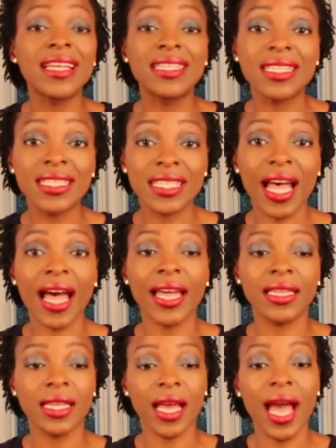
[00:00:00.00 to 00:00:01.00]

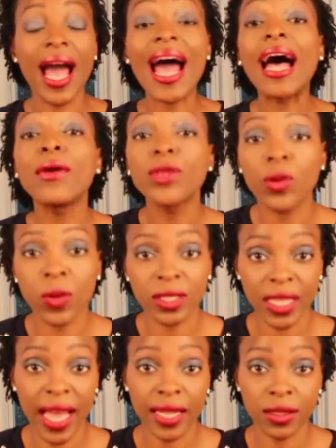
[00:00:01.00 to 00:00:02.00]
decide how you want
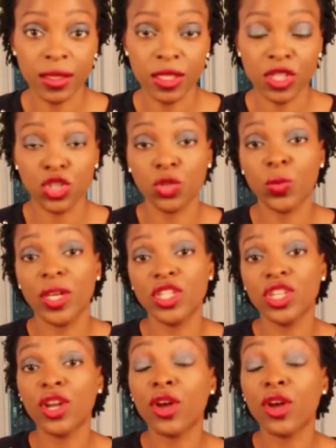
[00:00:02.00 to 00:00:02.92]
to handle the situation,